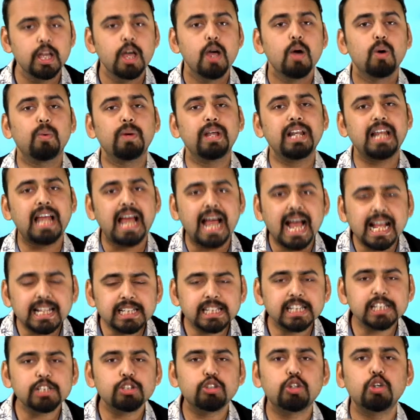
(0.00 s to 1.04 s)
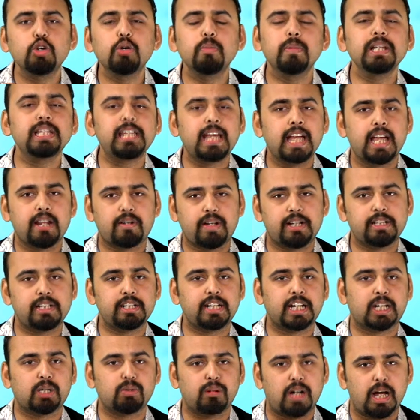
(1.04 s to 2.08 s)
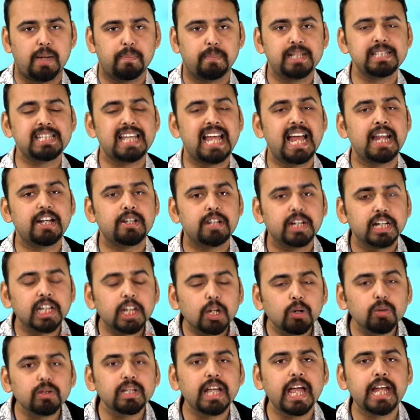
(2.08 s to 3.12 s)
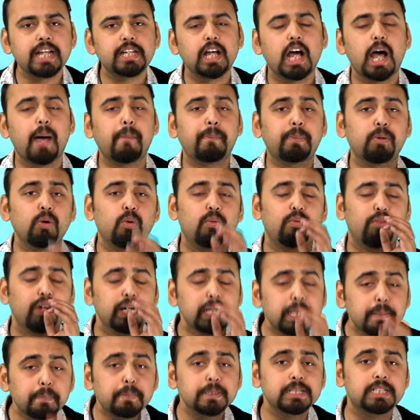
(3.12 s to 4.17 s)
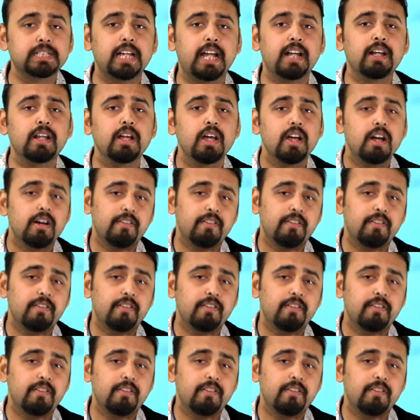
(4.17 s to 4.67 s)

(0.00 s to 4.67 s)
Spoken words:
will assess human care related requirements and regulate up to 40%